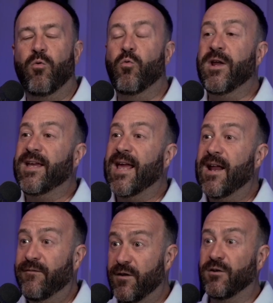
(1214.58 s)
we
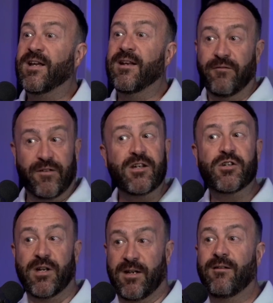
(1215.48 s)
can feel
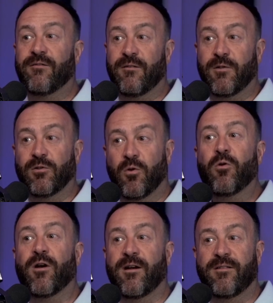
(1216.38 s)
conviction from the
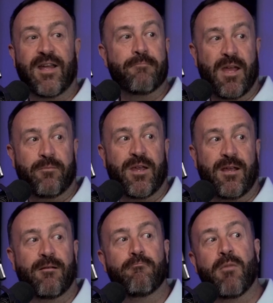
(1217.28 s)
Lord that
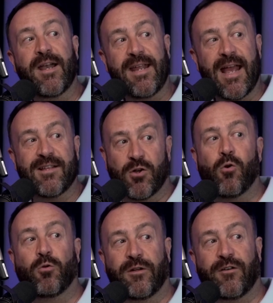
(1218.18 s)
maybe money has a
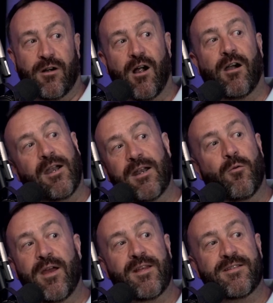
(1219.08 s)
hold of our heart in
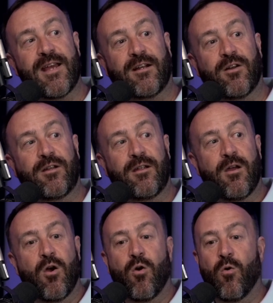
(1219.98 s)
a way that's not good,
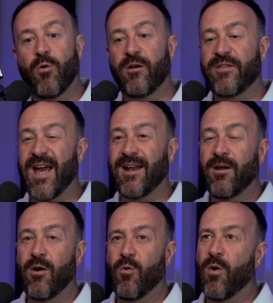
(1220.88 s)
or
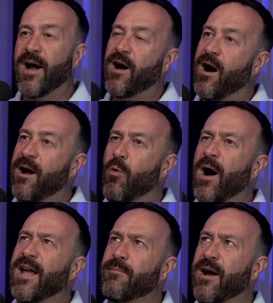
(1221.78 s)
that
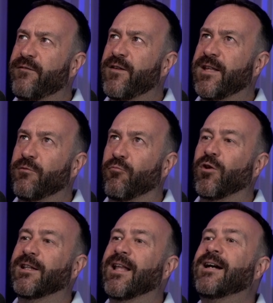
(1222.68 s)
why am I feeling
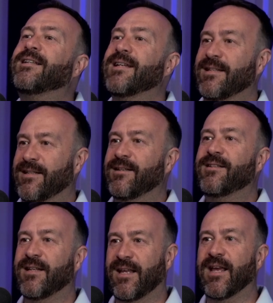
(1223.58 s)
reluctant
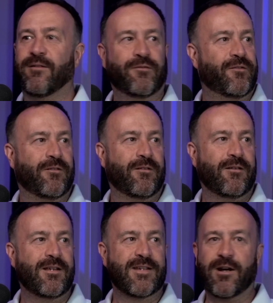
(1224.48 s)
to give?
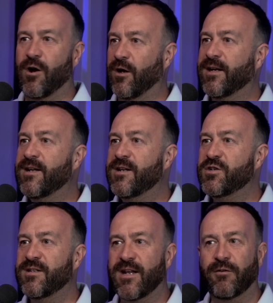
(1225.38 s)
Yeah. Is that a heart
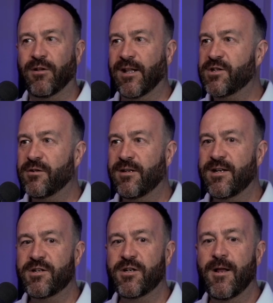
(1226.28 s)
condition? Is that a relational
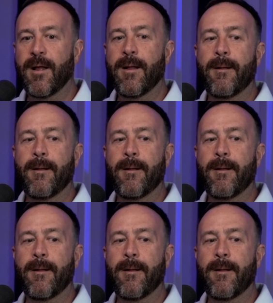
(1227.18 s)
condition?